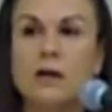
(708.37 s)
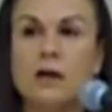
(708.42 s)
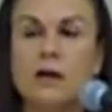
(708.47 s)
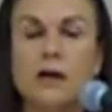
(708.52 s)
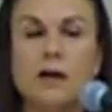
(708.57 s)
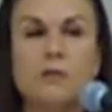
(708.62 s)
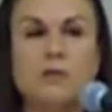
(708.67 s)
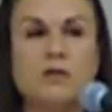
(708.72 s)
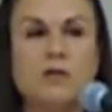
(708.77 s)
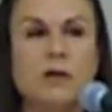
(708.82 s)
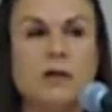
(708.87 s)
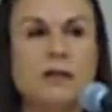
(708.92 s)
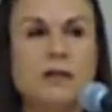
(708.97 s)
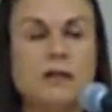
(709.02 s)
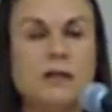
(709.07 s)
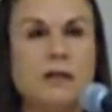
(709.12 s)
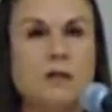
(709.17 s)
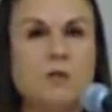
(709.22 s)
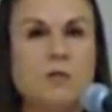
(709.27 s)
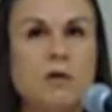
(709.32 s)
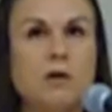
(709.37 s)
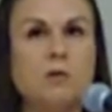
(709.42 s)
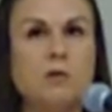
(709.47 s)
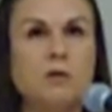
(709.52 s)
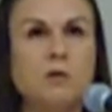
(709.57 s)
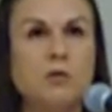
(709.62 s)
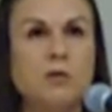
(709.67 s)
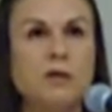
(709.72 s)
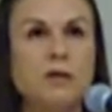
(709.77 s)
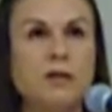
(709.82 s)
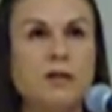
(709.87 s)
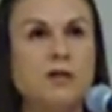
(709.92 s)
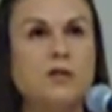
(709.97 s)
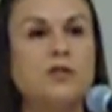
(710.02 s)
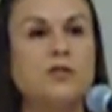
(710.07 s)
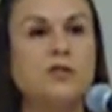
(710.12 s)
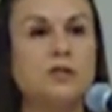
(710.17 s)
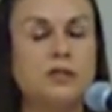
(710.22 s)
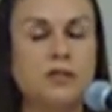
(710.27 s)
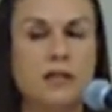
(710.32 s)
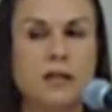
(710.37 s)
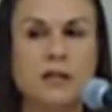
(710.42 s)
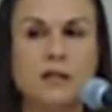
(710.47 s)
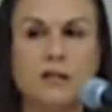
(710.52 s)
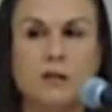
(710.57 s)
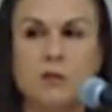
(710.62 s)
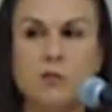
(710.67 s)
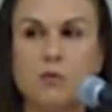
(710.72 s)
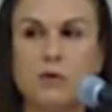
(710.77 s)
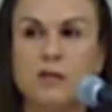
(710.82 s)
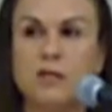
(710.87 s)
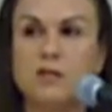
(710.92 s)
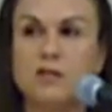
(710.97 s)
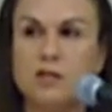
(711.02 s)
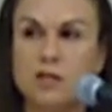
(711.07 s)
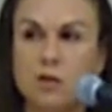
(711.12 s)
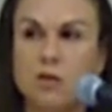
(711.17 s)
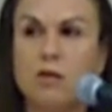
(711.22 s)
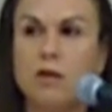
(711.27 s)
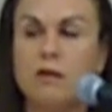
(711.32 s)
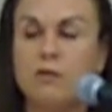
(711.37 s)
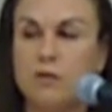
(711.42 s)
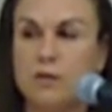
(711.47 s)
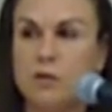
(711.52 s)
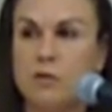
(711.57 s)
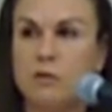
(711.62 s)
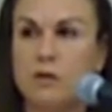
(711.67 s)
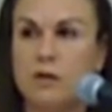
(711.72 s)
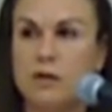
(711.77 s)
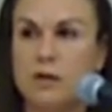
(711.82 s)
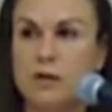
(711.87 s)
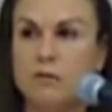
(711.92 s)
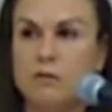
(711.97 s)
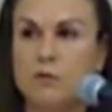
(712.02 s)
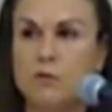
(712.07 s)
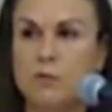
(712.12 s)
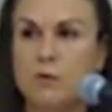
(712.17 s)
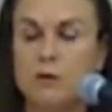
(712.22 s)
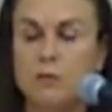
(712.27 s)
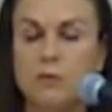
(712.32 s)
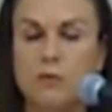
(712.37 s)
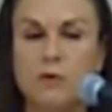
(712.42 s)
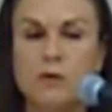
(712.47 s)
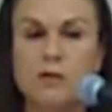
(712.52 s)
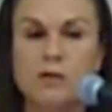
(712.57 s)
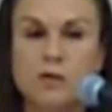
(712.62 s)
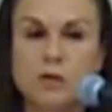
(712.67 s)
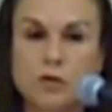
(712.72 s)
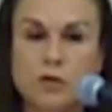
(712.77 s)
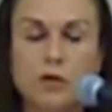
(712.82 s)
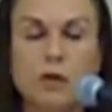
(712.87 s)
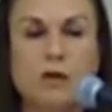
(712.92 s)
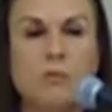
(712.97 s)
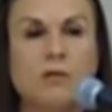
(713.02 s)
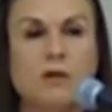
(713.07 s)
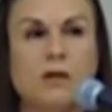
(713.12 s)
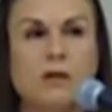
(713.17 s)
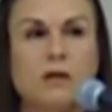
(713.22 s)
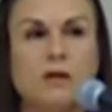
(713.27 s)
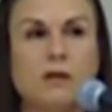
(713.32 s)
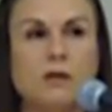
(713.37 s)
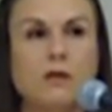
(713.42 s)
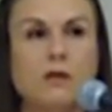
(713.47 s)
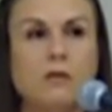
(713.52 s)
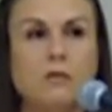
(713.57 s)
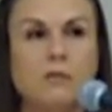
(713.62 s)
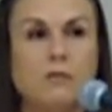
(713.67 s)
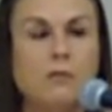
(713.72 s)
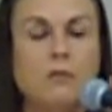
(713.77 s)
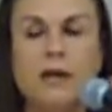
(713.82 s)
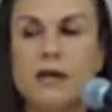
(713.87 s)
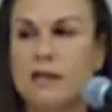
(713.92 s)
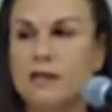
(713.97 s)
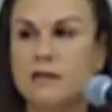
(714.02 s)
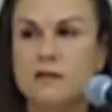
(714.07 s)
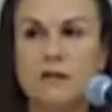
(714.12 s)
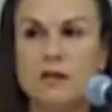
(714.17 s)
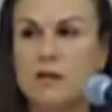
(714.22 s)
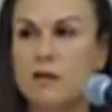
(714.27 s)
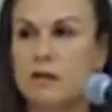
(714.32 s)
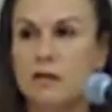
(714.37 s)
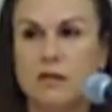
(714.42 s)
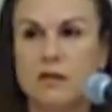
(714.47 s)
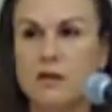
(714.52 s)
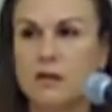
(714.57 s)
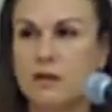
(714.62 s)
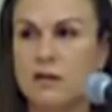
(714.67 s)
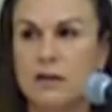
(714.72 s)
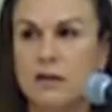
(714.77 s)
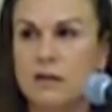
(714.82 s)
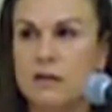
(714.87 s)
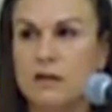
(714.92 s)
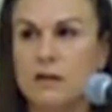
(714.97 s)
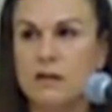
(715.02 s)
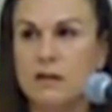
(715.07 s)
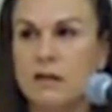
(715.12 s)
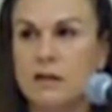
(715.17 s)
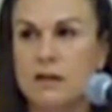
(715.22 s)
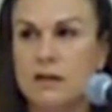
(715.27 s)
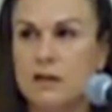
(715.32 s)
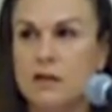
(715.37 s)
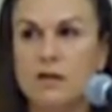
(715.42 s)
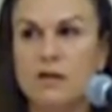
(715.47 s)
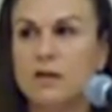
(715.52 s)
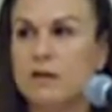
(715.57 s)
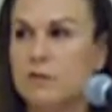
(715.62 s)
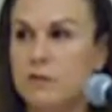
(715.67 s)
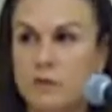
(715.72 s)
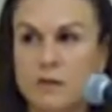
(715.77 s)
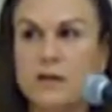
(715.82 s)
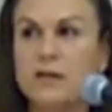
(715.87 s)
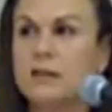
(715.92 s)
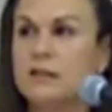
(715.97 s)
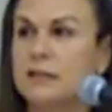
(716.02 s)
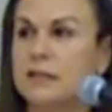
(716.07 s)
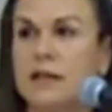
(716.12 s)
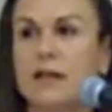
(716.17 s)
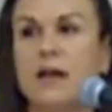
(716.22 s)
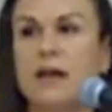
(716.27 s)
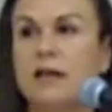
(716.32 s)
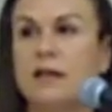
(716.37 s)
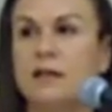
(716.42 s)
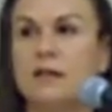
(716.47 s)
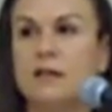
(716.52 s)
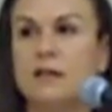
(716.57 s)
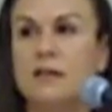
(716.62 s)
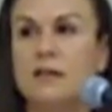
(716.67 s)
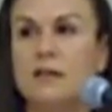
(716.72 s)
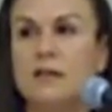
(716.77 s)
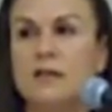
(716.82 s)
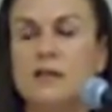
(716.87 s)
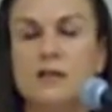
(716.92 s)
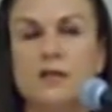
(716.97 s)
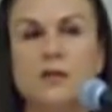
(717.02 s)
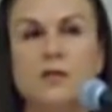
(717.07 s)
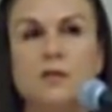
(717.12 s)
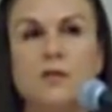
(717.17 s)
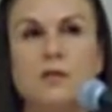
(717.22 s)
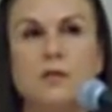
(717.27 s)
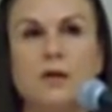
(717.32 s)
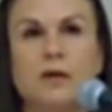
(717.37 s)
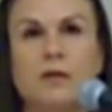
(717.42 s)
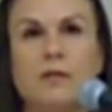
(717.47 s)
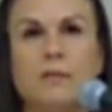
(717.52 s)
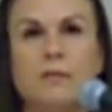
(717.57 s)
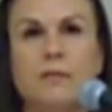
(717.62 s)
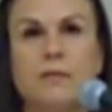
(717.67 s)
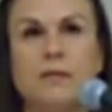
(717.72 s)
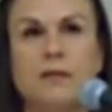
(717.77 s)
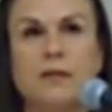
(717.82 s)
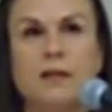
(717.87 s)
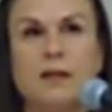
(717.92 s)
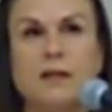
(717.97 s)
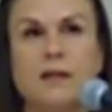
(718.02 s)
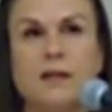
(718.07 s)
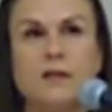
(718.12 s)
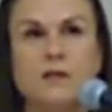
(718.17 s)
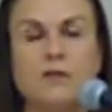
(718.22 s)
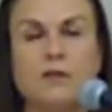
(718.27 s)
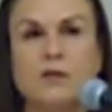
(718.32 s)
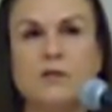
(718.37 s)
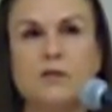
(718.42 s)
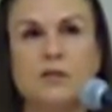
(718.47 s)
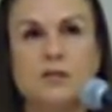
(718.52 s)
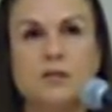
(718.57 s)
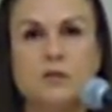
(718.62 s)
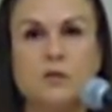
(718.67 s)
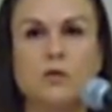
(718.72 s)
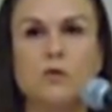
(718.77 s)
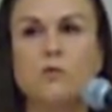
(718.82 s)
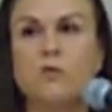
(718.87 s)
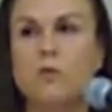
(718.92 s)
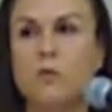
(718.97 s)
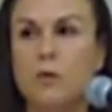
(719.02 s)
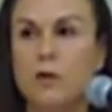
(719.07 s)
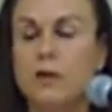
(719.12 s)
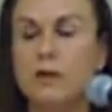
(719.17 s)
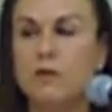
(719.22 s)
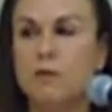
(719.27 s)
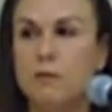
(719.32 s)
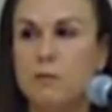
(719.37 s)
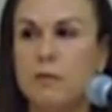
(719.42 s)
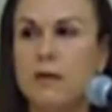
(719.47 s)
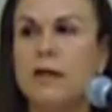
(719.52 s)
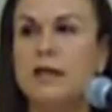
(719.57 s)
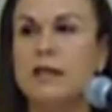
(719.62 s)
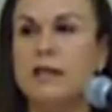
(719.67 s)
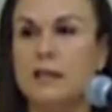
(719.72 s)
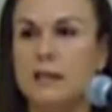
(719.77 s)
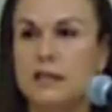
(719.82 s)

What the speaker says: So I think that when we really understand that what is so often going on for people is trauma, you know, meds aren't gonna fix that. You know, that they're just sort of one of many